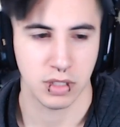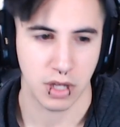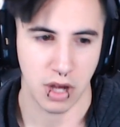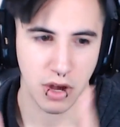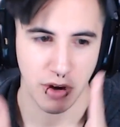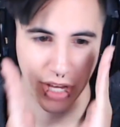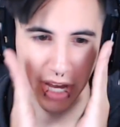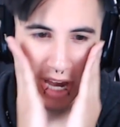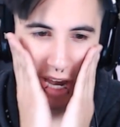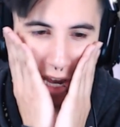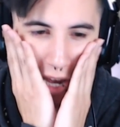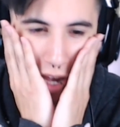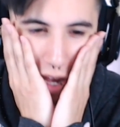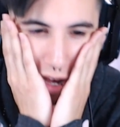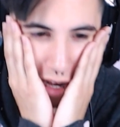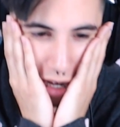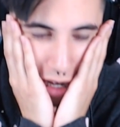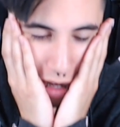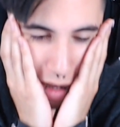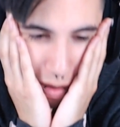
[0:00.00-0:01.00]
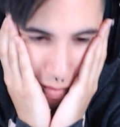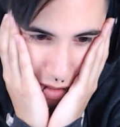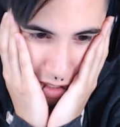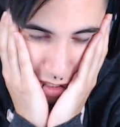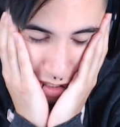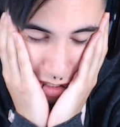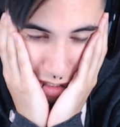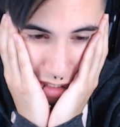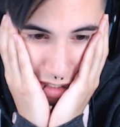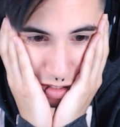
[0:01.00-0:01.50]
Okay, um,
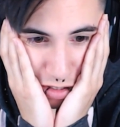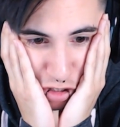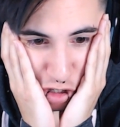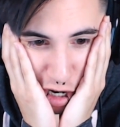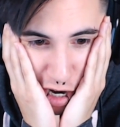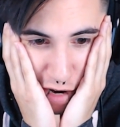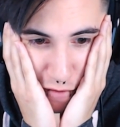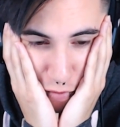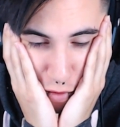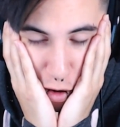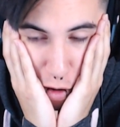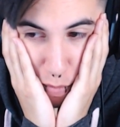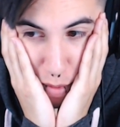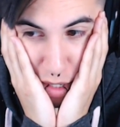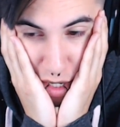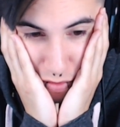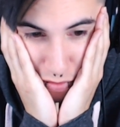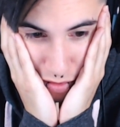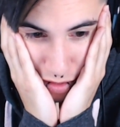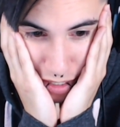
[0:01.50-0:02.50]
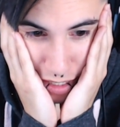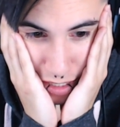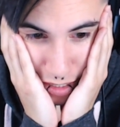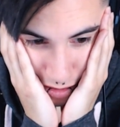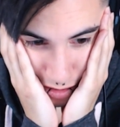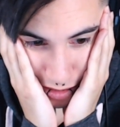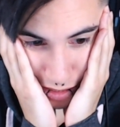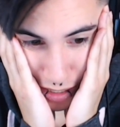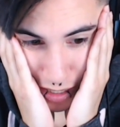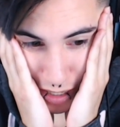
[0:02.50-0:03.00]
there's another trypophobia
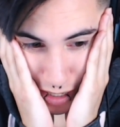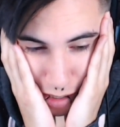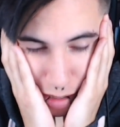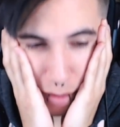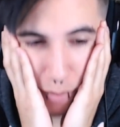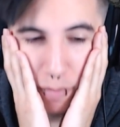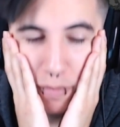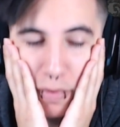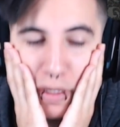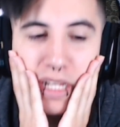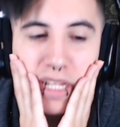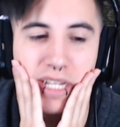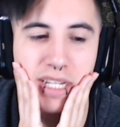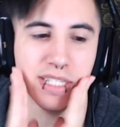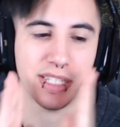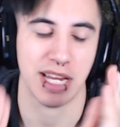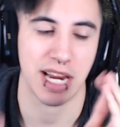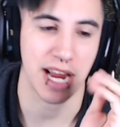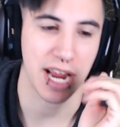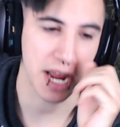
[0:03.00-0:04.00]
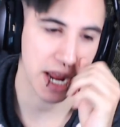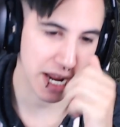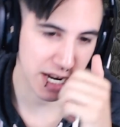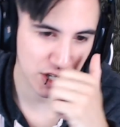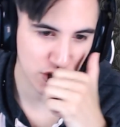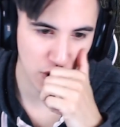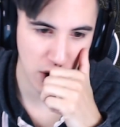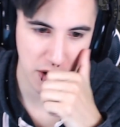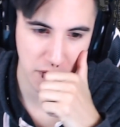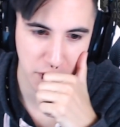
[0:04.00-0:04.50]
thing. Um, I guess I hate
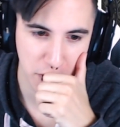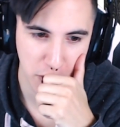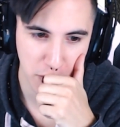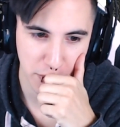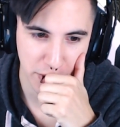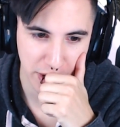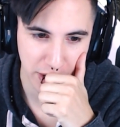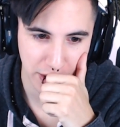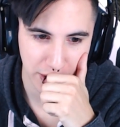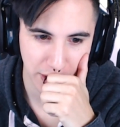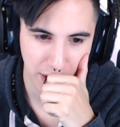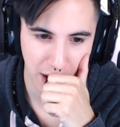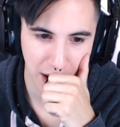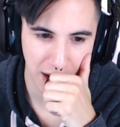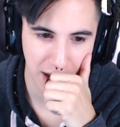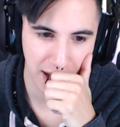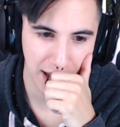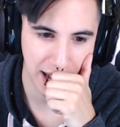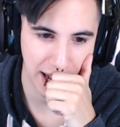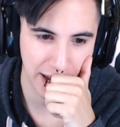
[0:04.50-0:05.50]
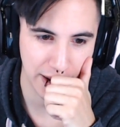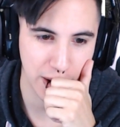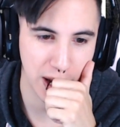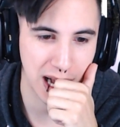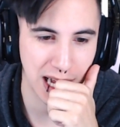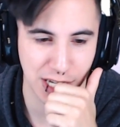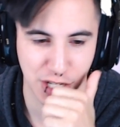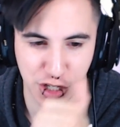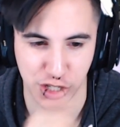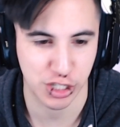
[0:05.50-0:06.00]
trypophobia. Uh, I,
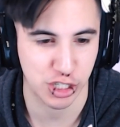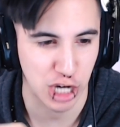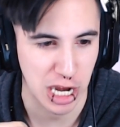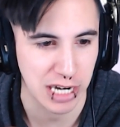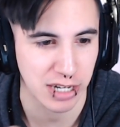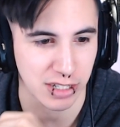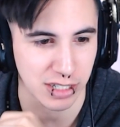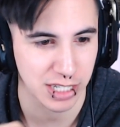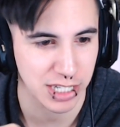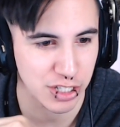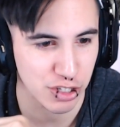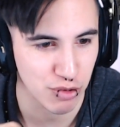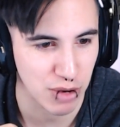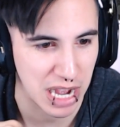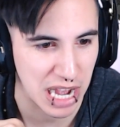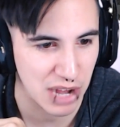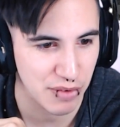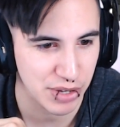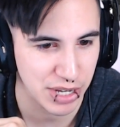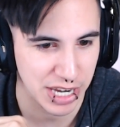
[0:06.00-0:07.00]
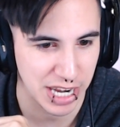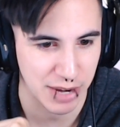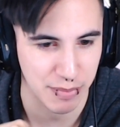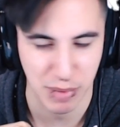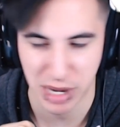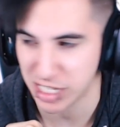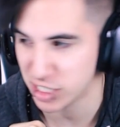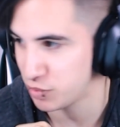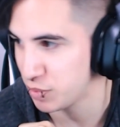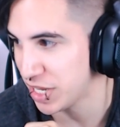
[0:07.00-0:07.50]
I generally do have it. It
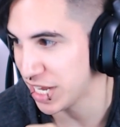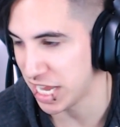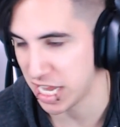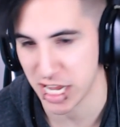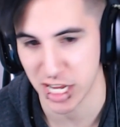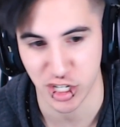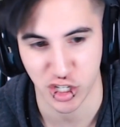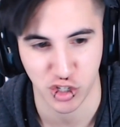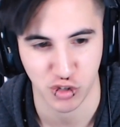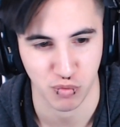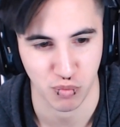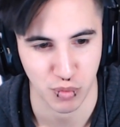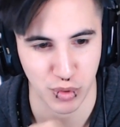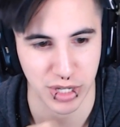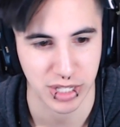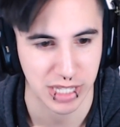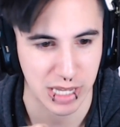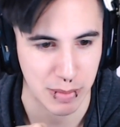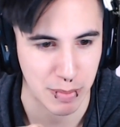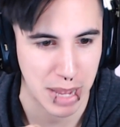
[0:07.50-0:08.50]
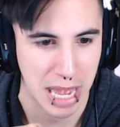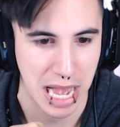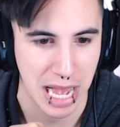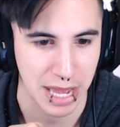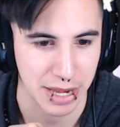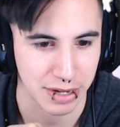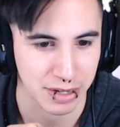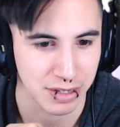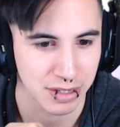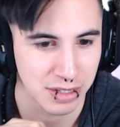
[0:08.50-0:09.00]
makes me itch really
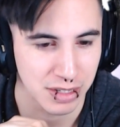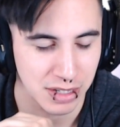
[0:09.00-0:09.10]
bad.